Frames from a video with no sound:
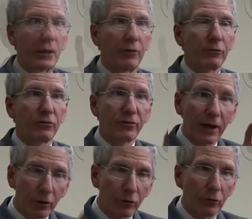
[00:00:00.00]
On the
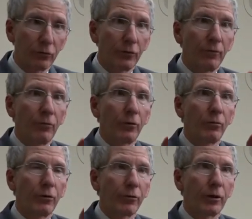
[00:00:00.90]
sectors,
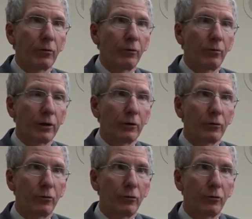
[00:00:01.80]
we thought we wanted